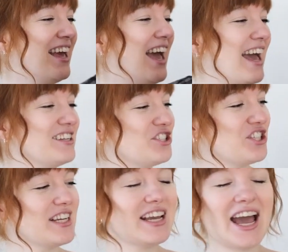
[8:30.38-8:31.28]
and
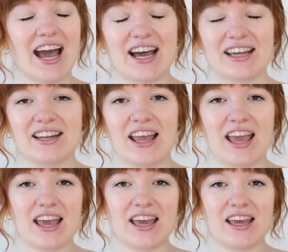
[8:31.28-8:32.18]
she had
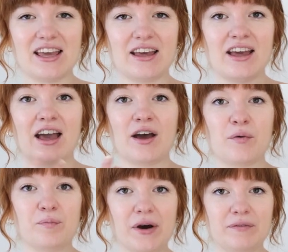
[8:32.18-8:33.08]
a
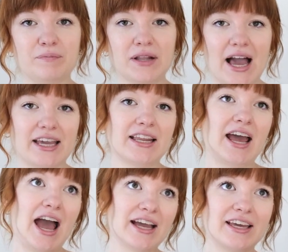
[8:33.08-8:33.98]
button placket
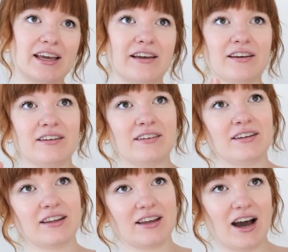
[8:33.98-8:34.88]
hacking
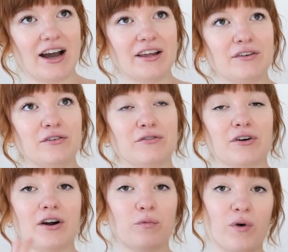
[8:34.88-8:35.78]
guide
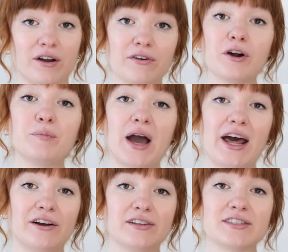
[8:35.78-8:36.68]
for one of her
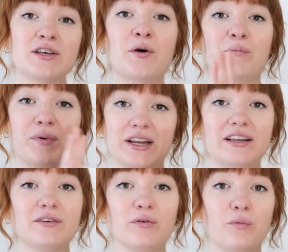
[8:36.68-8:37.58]
patterns, but
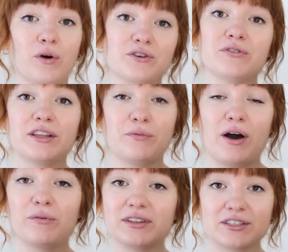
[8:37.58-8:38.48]
it worked really
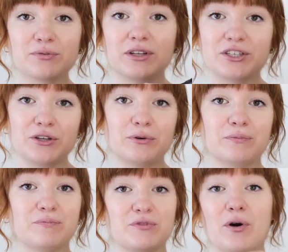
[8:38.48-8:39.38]
well with this one
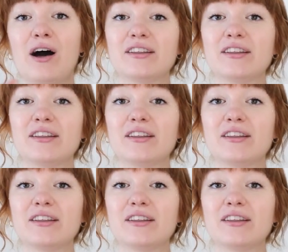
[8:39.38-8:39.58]
too. So I'll